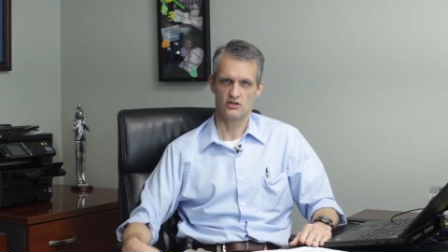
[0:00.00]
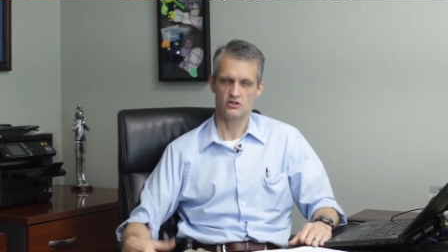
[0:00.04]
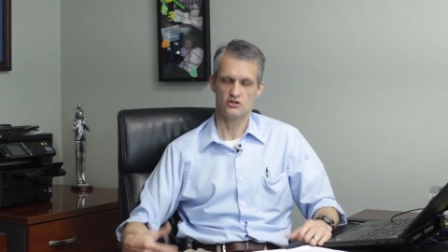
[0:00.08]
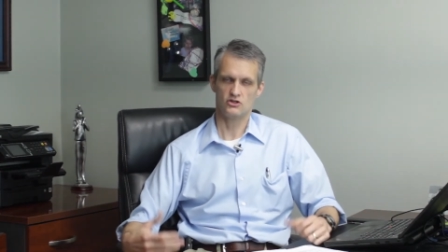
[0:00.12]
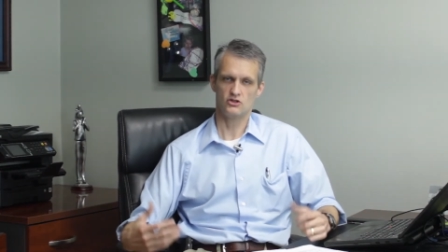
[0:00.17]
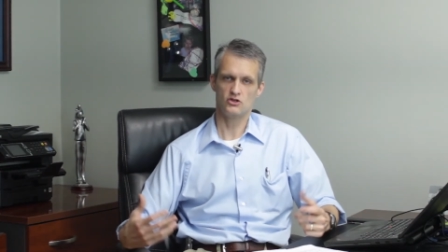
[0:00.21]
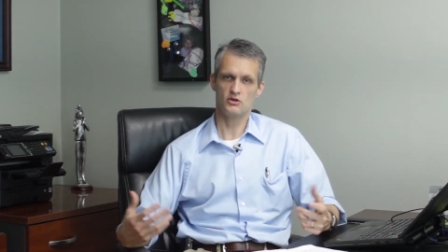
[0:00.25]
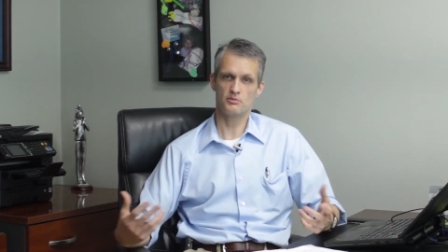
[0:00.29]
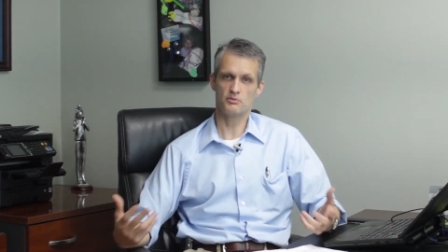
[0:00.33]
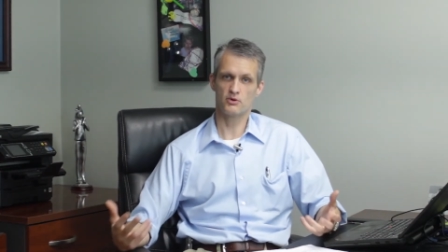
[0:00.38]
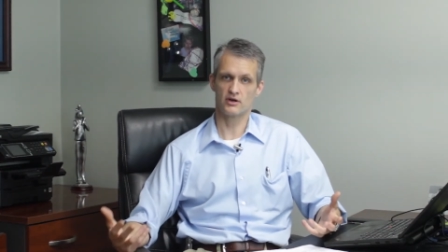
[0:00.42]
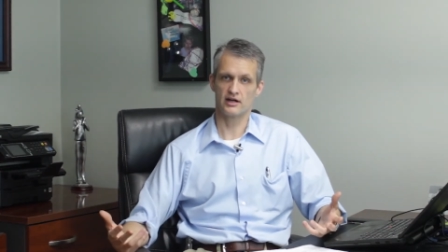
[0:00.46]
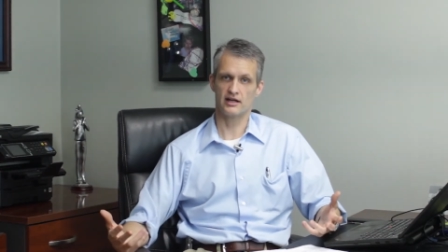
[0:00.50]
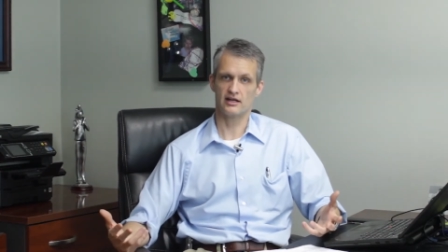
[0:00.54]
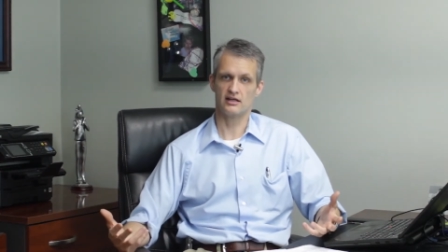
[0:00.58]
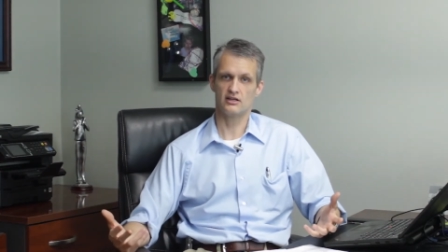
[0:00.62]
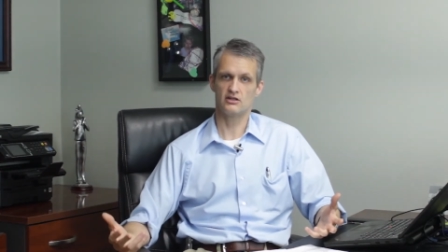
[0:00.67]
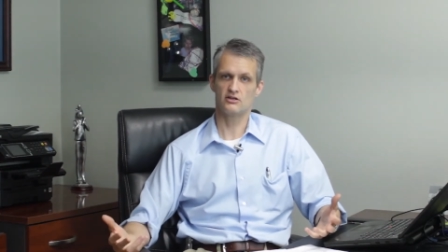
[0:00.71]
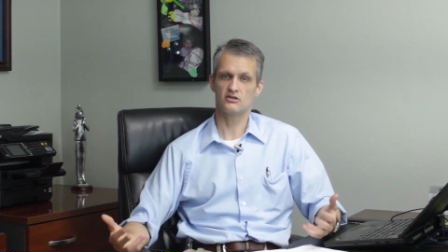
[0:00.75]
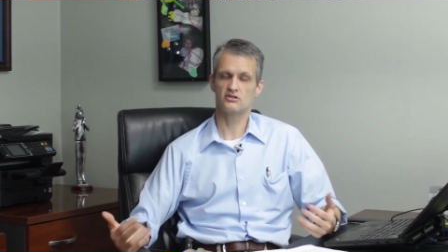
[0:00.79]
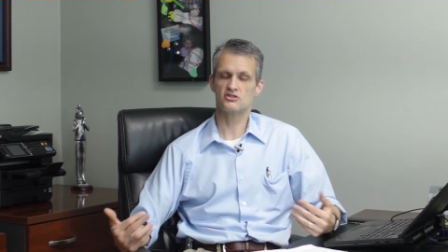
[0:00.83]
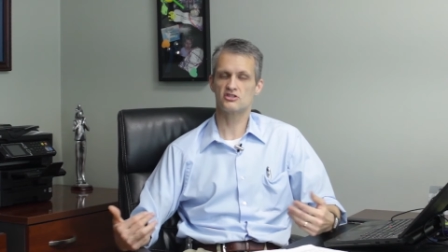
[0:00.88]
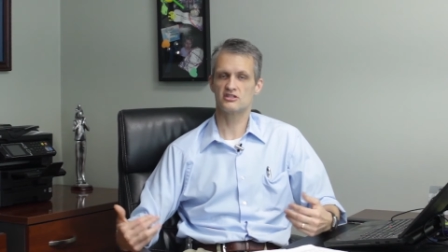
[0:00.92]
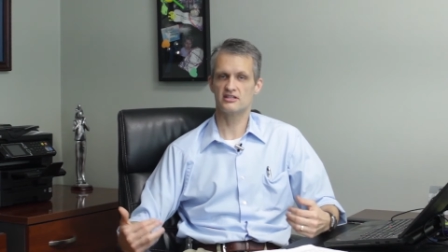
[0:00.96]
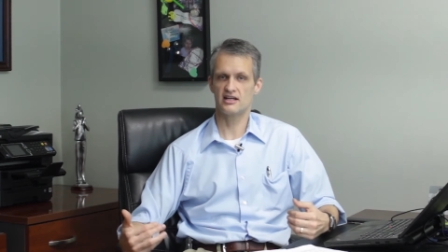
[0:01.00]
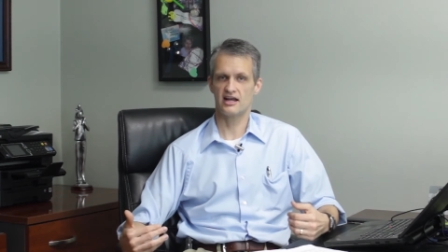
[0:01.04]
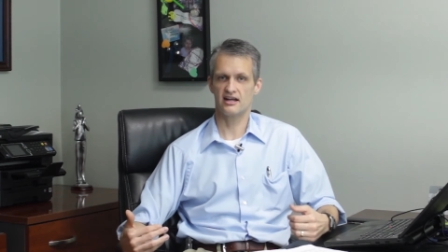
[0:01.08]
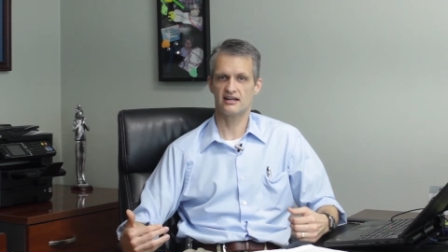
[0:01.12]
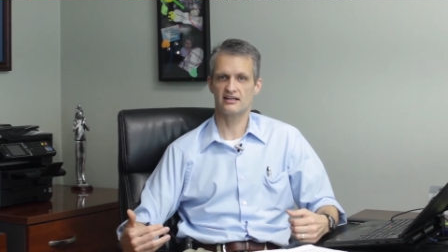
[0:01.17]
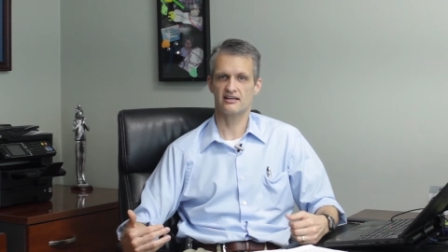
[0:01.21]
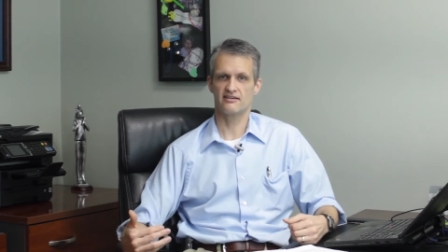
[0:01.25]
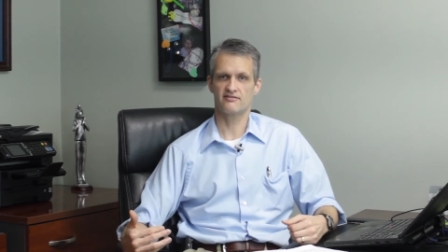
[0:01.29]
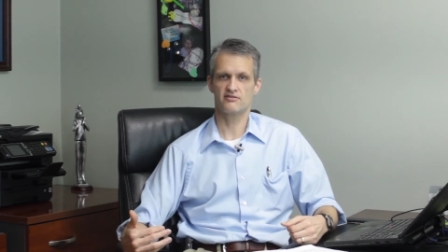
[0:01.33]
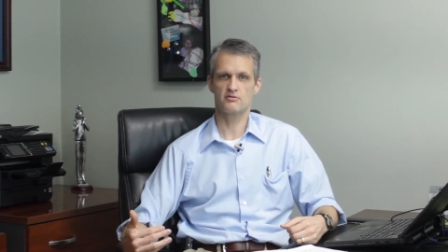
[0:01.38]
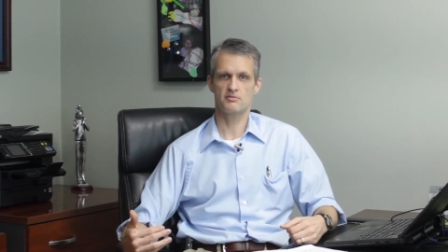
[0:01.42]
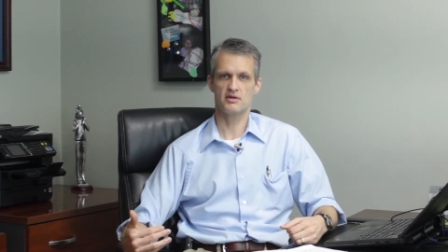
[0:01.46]
You bring your
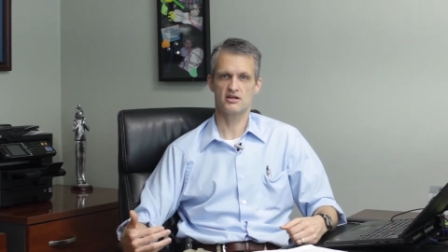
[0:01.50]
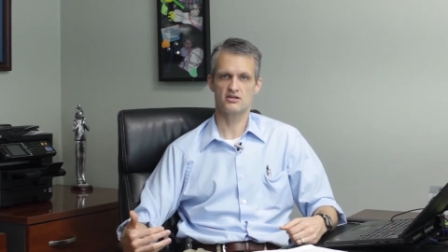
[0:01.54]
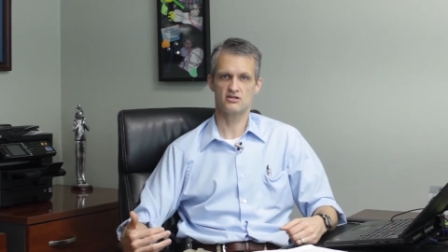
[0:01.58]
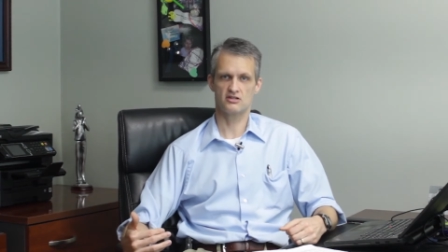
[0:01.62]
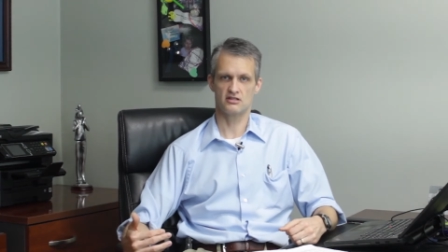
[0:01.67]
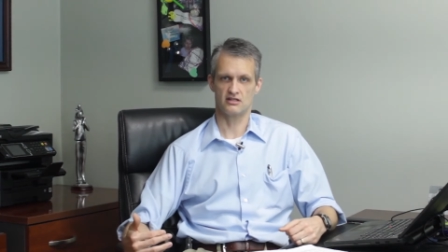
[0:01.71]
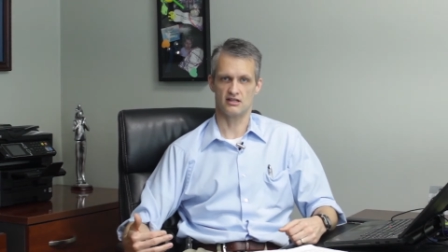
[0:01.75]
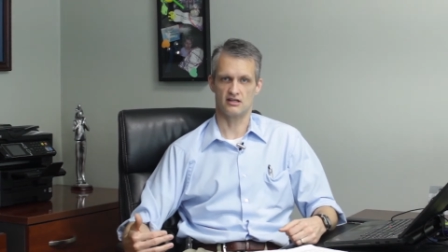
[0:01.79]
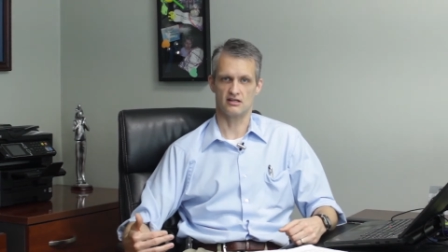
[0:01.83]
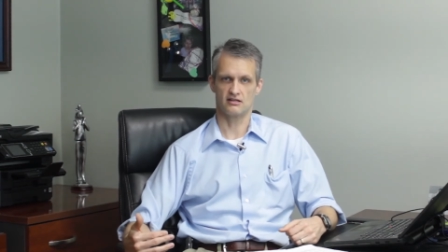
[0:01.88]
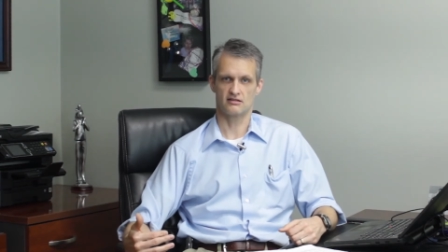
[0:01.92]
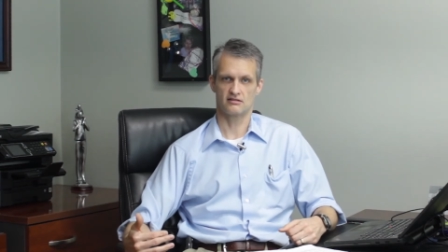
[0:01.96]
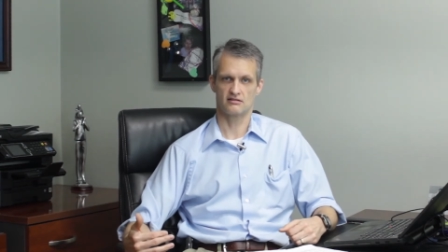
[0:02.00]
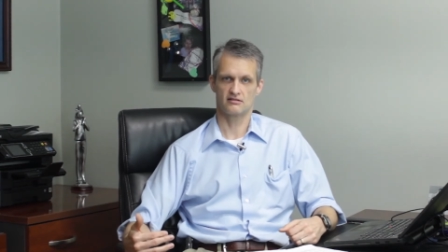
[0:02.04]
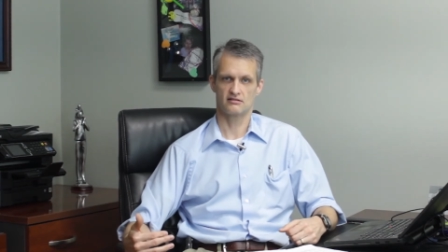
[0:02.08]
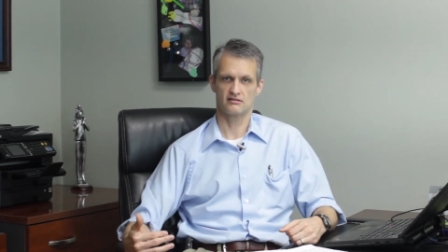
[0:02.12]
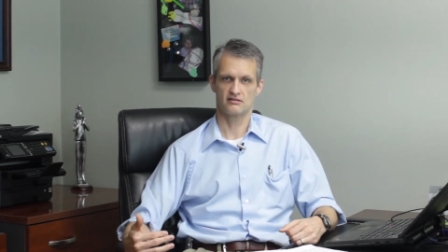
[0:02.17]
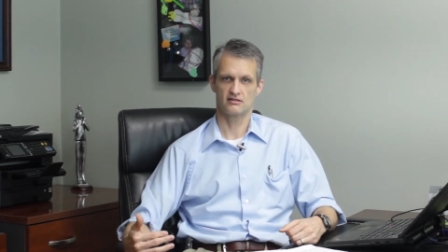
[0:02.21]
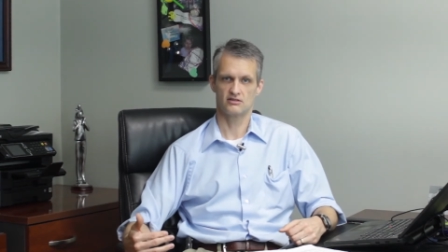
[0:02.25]
genetic information in,